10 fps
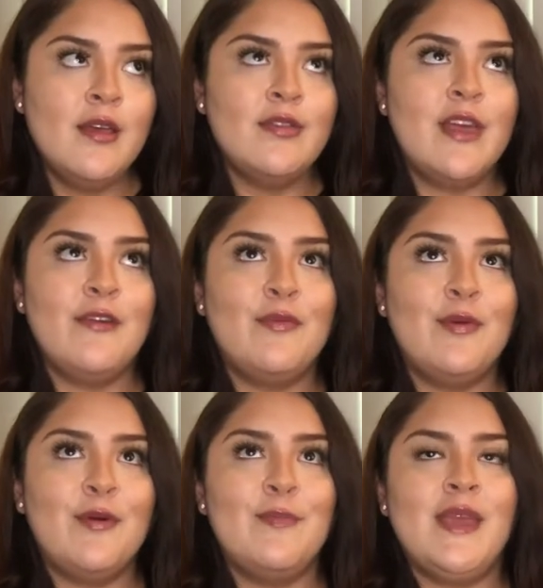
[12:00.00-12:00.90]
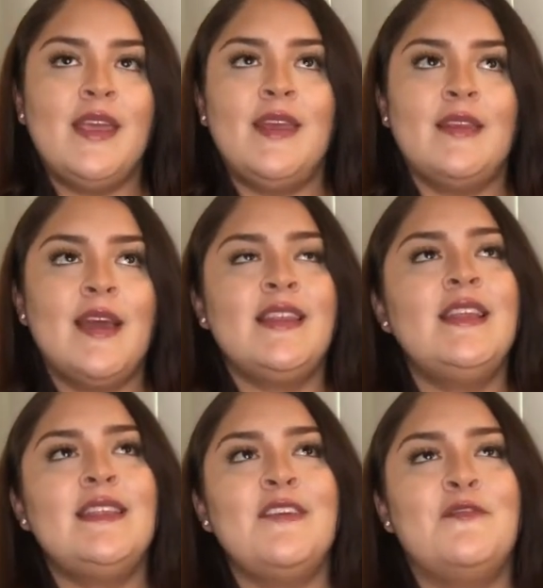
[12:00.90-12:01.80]
They were made, I
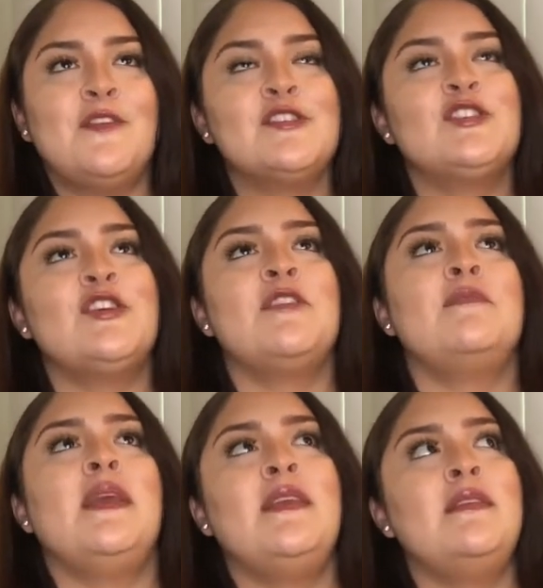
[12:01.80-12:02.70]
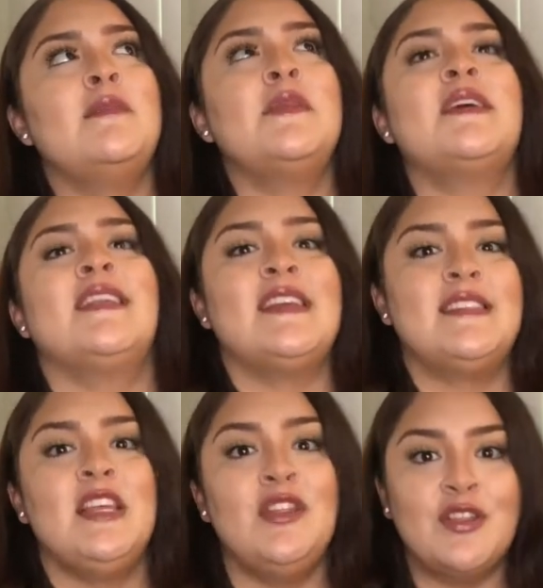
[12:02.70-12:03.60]
think they first started making them in the
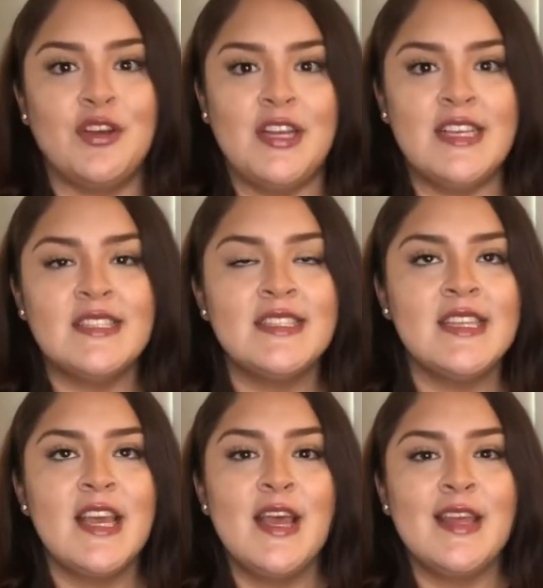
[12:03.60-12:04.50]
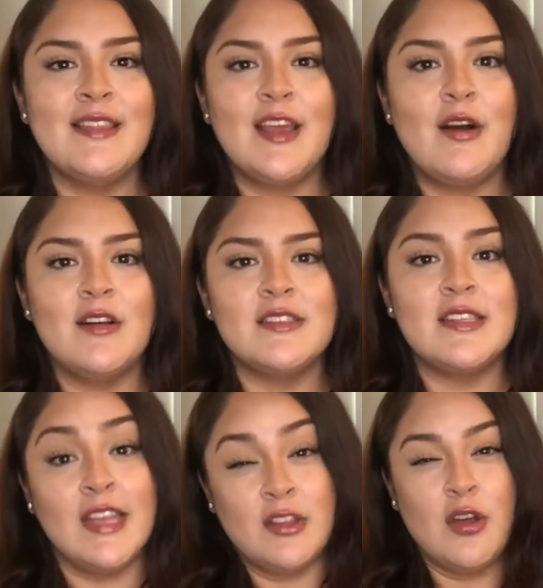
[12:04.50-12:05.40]
1930s. They called it
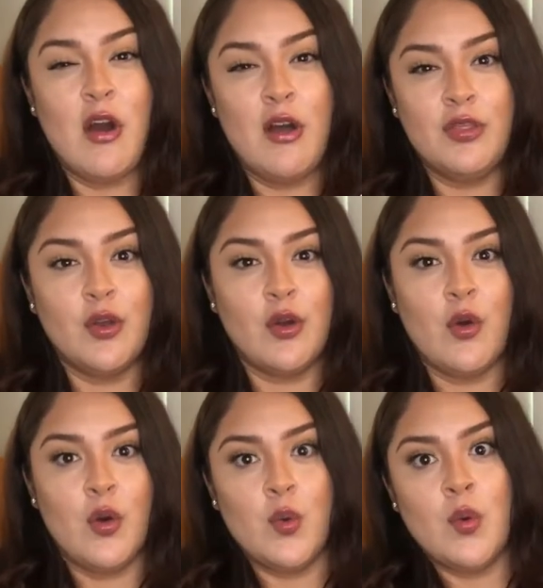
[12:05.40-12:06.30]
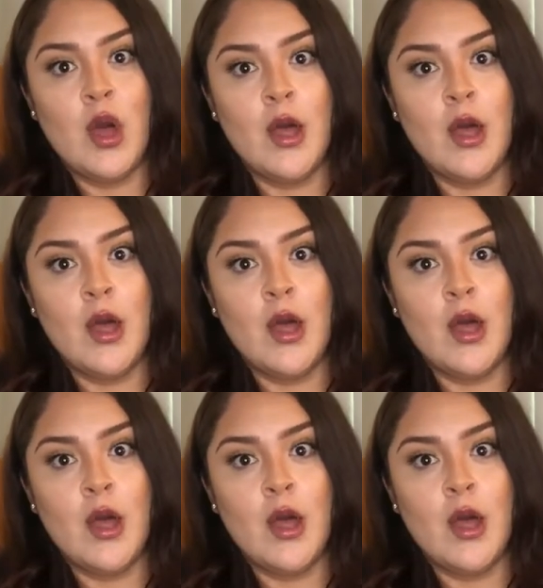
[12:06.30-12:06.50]
like the on-the-go